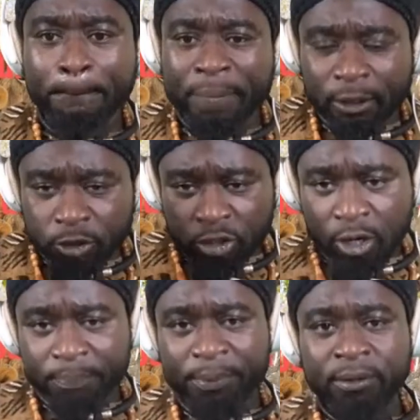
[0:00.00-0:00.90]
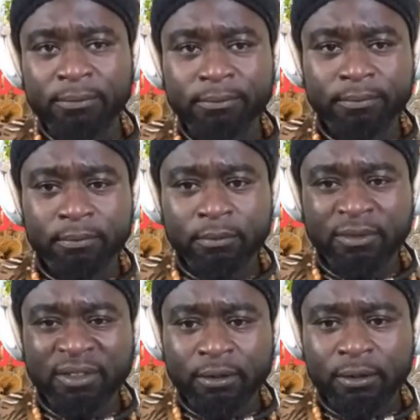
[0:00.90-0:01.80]
built up.
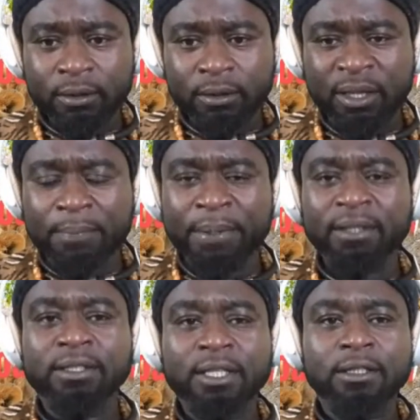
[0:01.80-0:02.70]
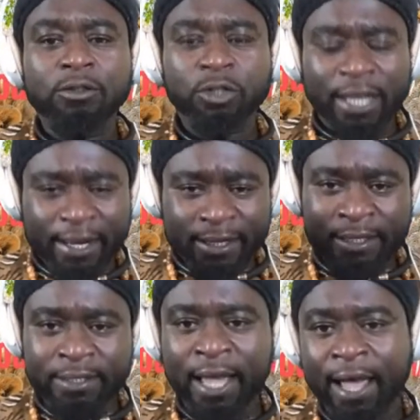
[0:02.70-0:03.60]
They built it to their
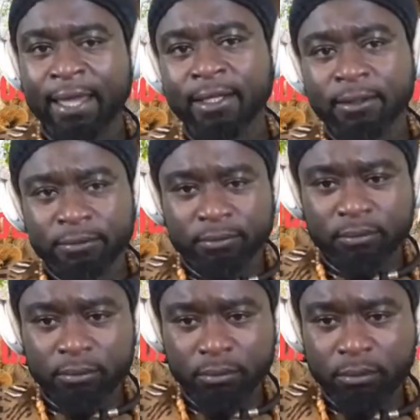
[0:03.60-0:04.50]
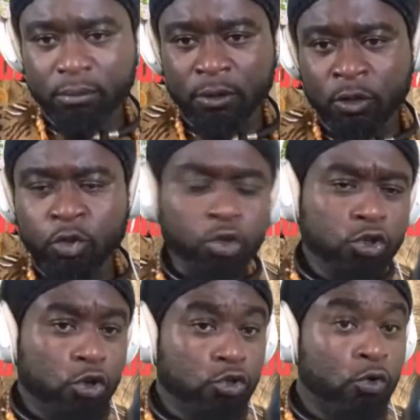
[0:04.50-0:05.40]
desire. So
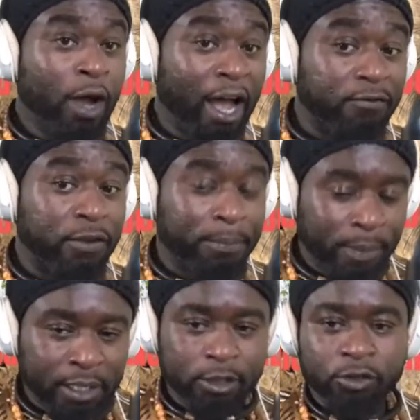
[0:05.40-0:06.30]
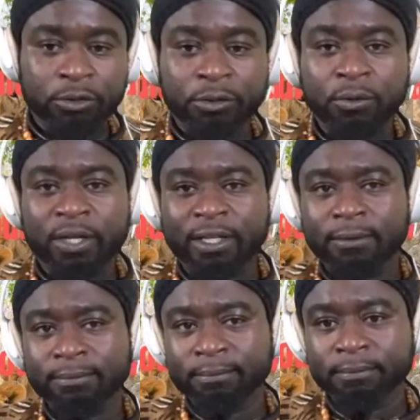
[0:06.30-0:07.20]
those who have the money to do it,
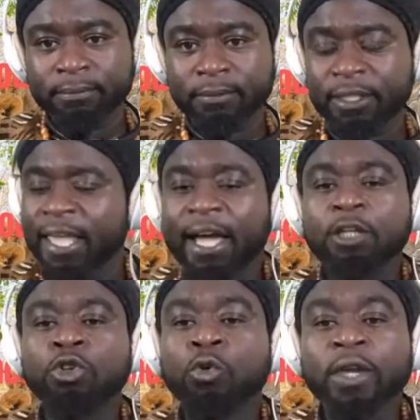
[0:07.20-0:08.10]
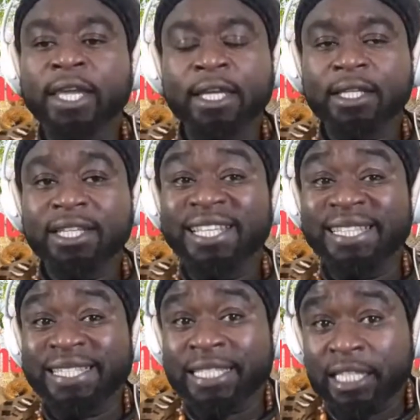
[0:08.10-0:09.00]
they are doing it
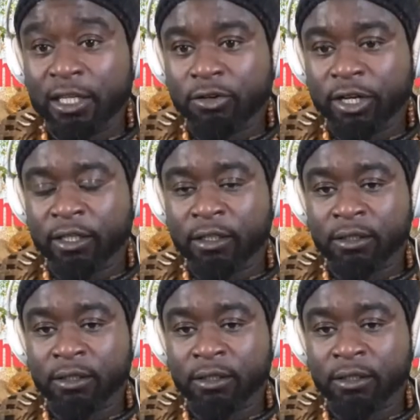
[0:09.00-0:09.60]
in secret.